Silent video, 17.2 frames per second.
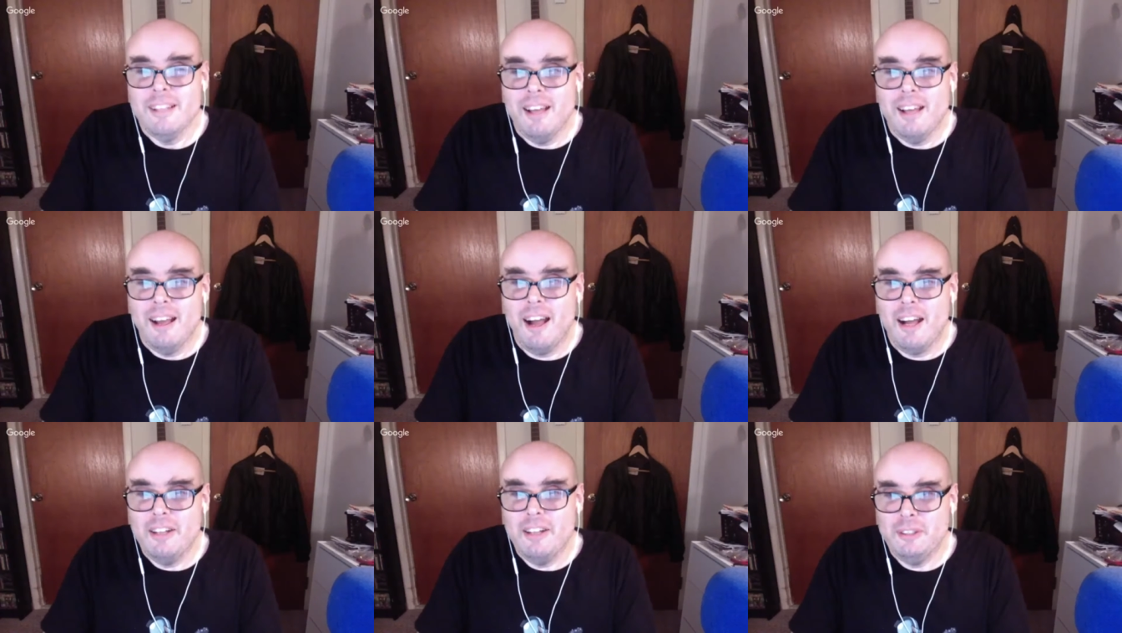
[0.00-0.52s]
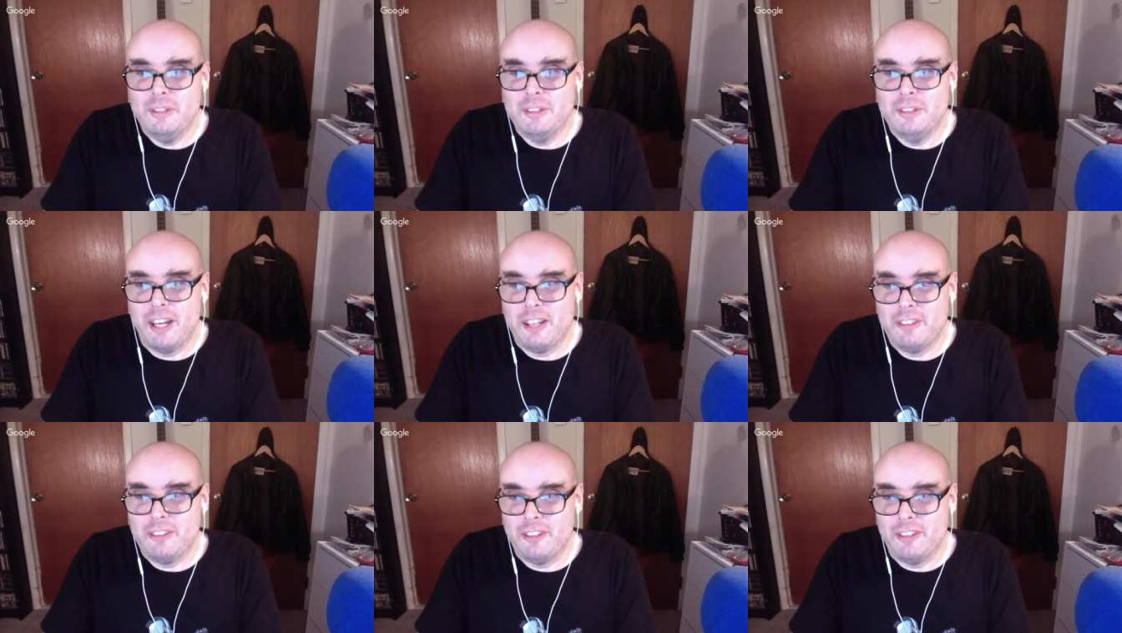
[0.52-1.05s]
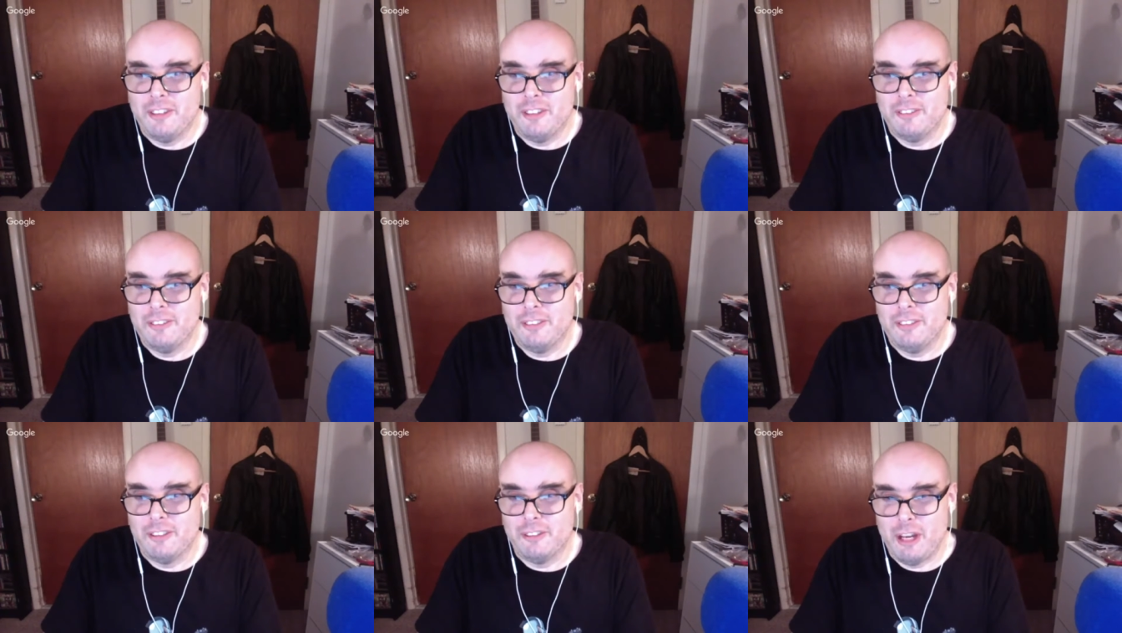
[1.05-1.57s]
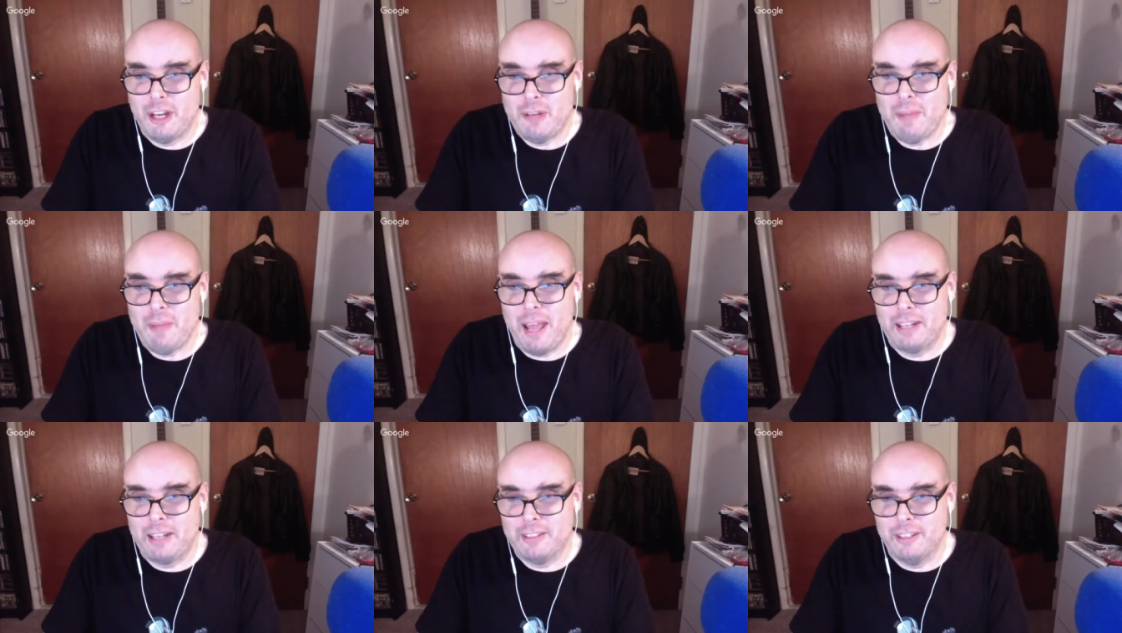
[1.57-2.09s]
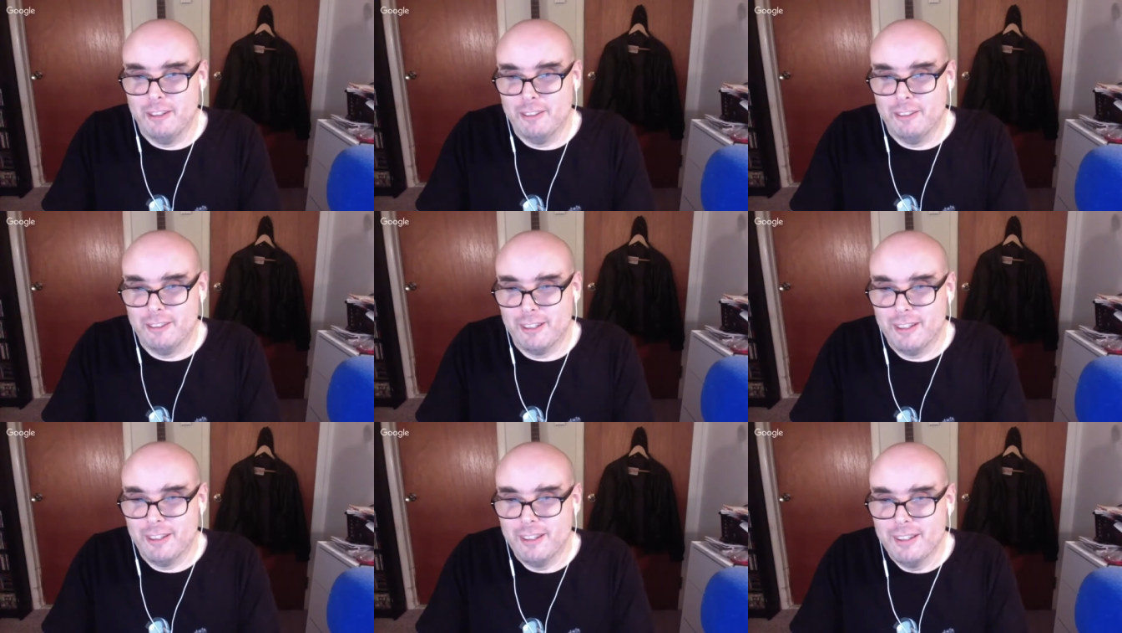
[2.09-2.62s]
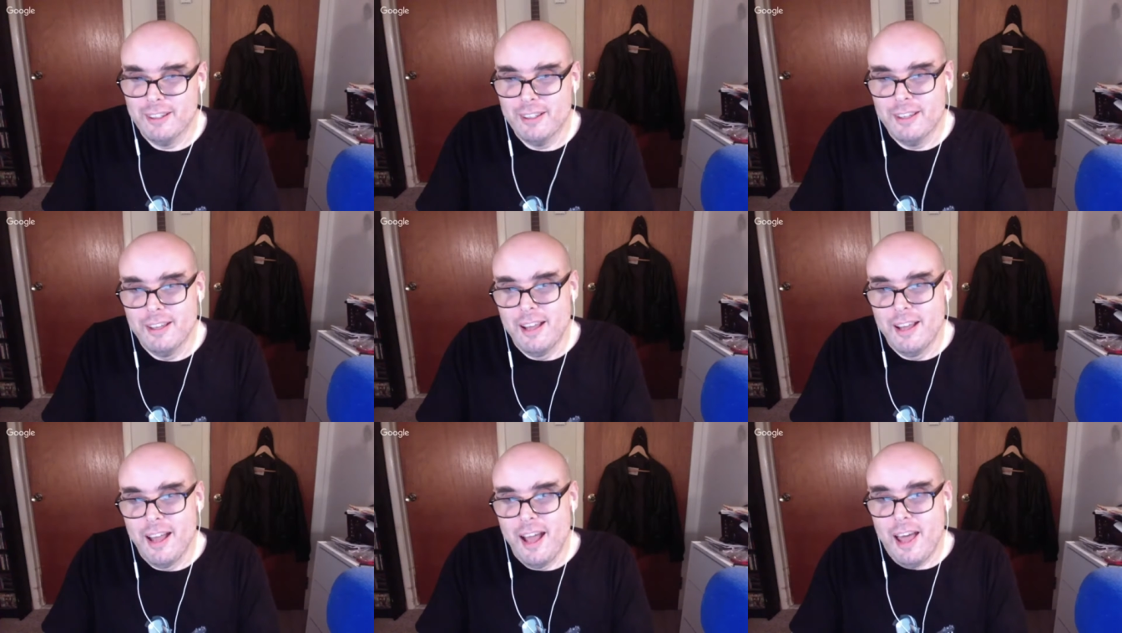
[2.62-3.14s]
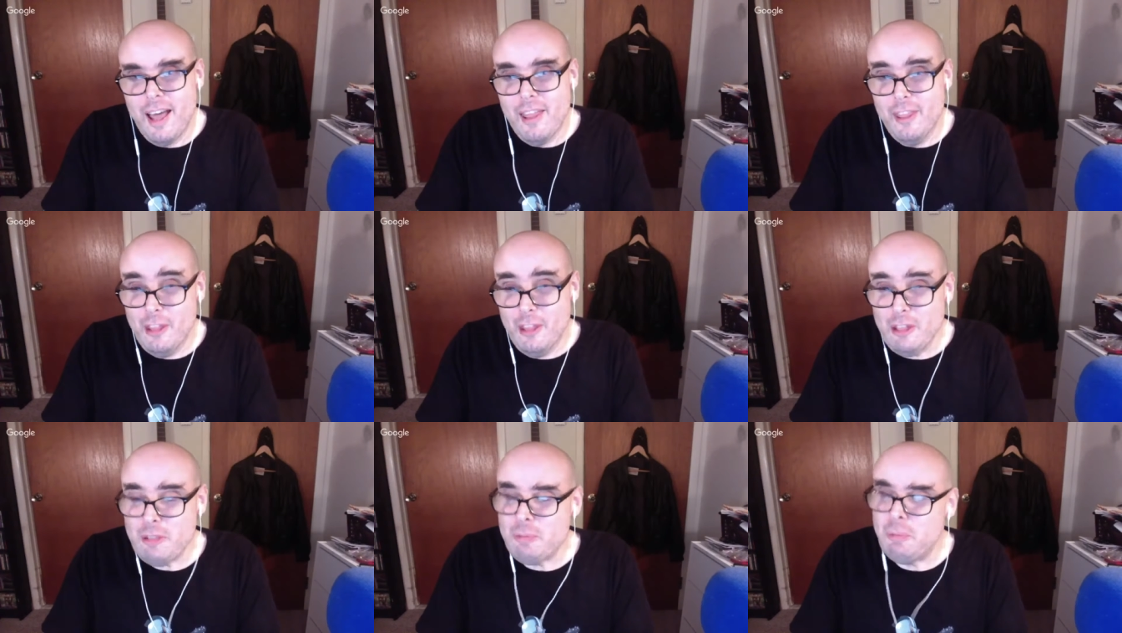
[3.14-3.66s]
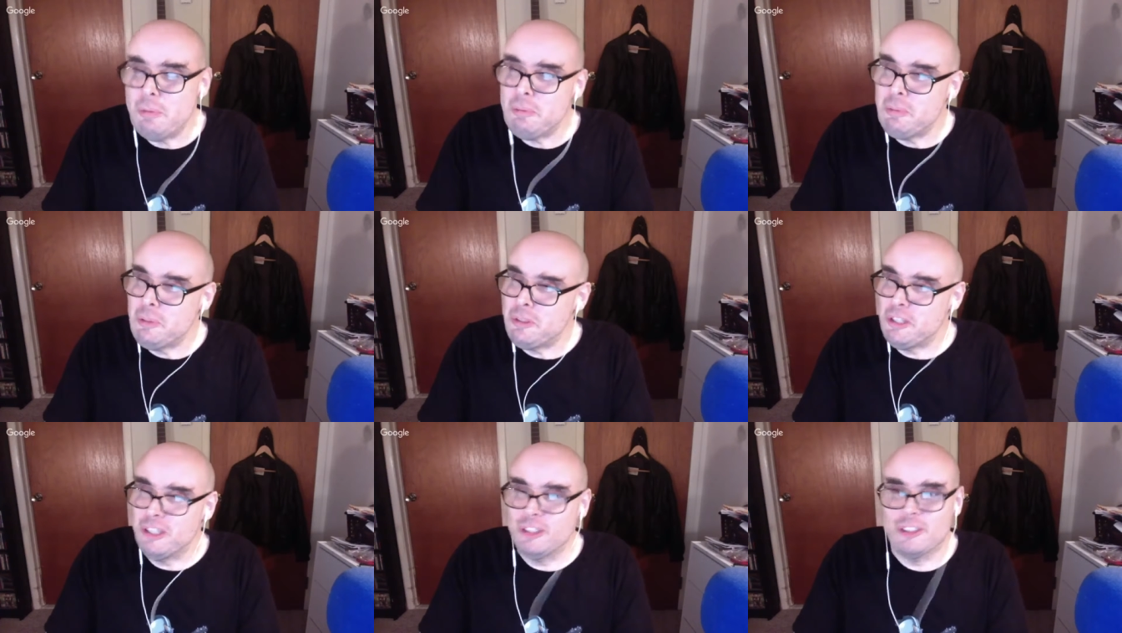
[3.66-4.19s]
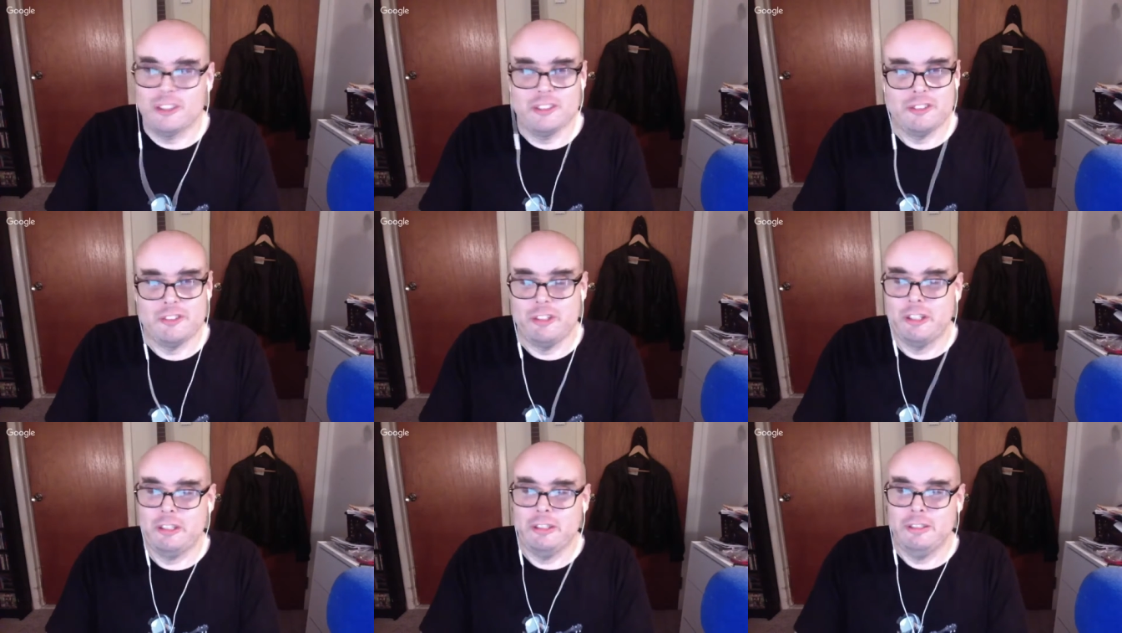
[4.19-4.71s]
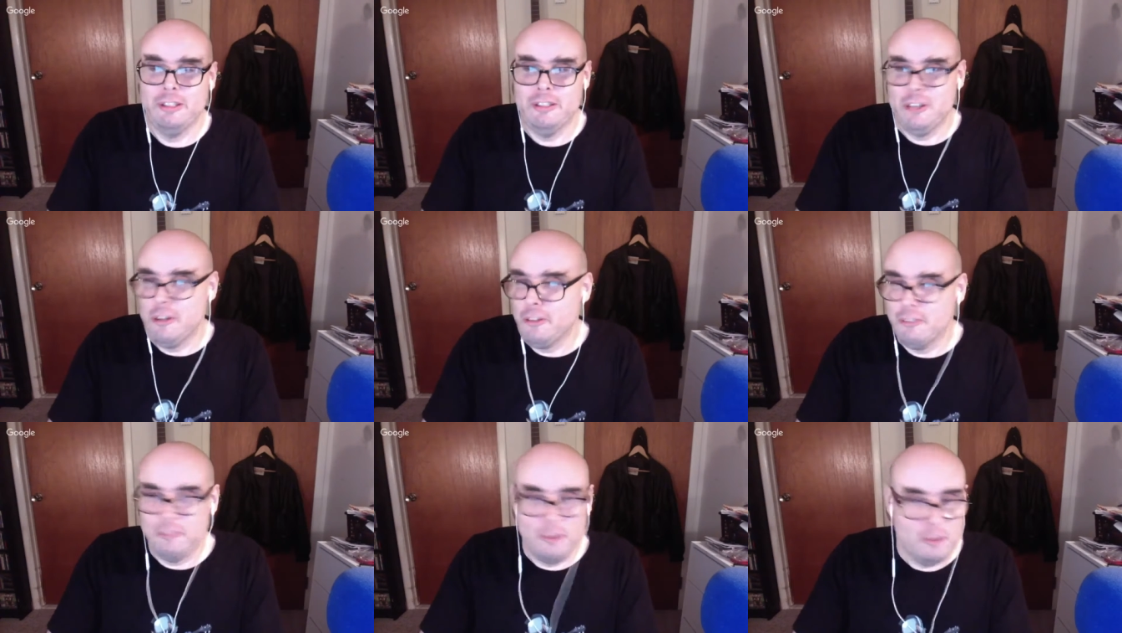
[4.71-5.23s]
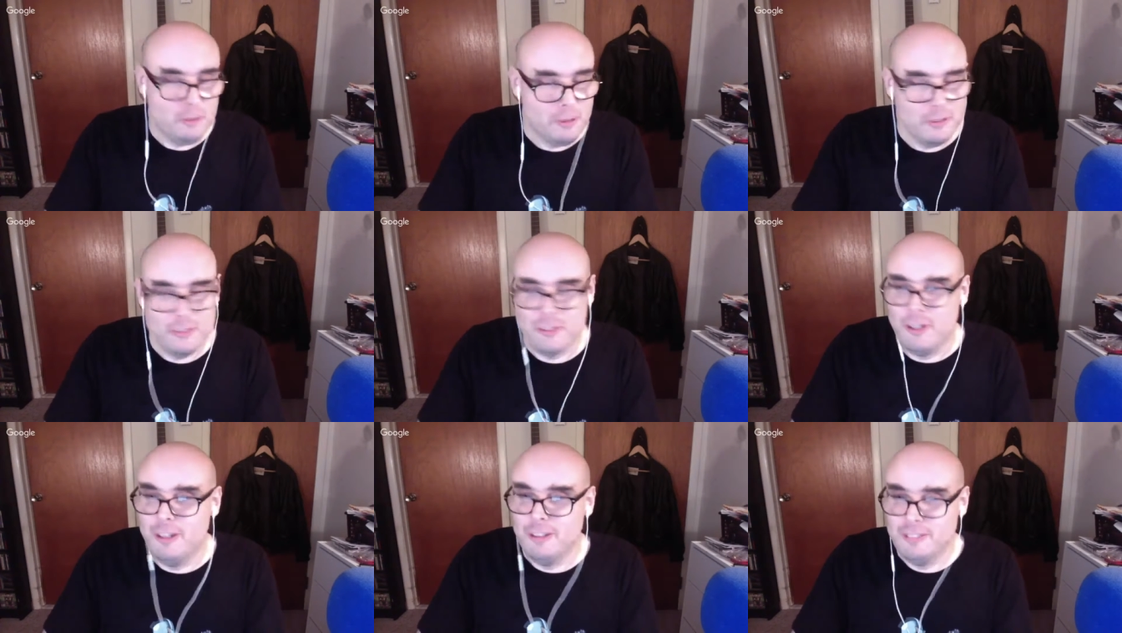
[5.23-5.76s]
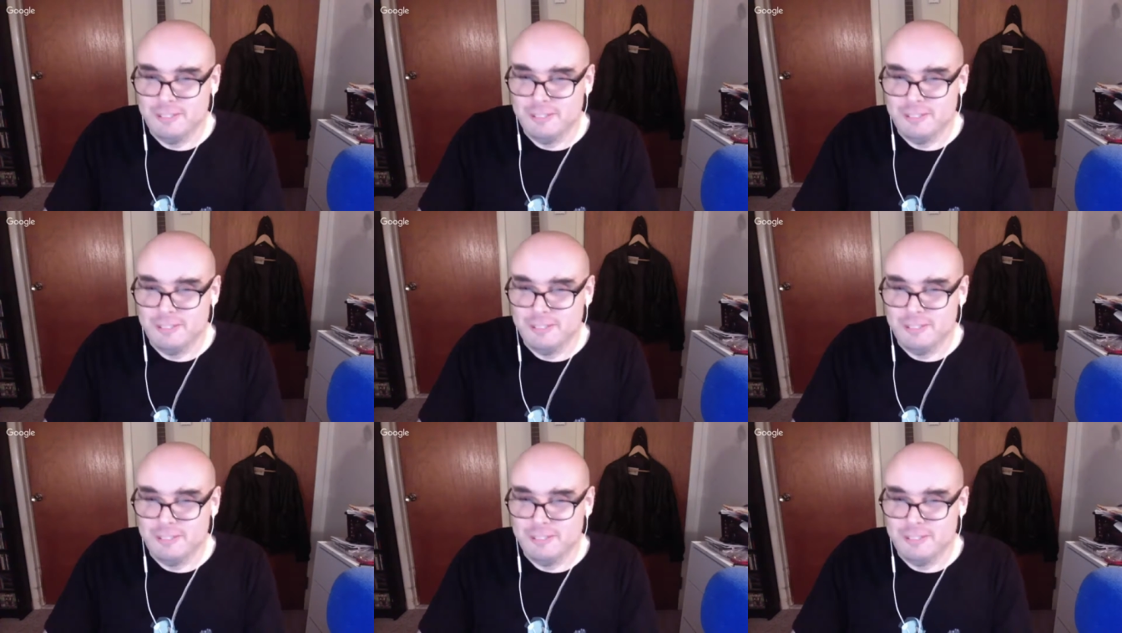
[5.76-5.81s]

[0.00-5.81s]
On to track 6, Greenback Dollar. This one was interesting. Another vocal song.